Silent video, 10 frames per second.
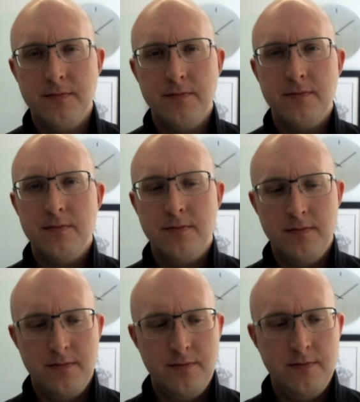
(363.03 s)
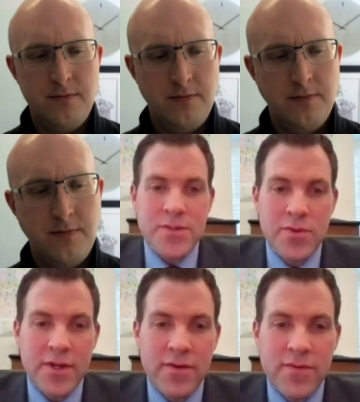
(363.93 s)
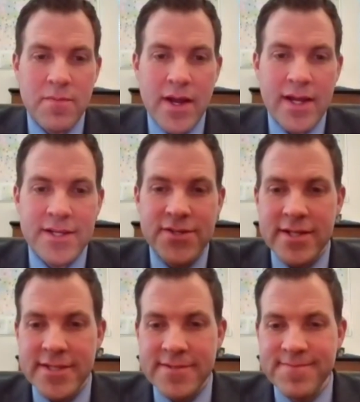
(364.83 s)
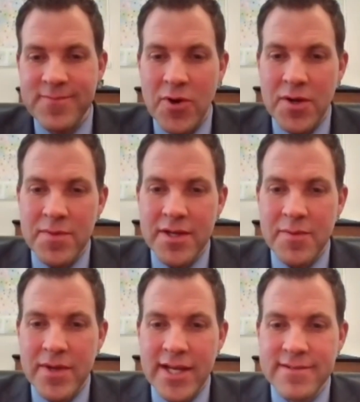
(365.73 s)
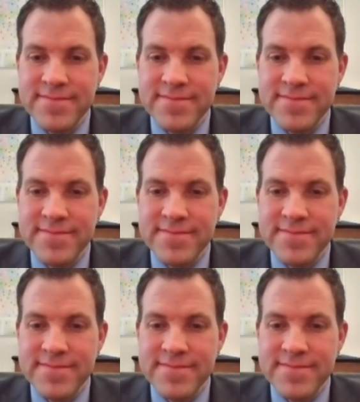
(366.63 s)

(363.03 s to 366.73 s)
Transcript: Thank you. Next, we'll hear from Micah Johnson. Welcome to the committee.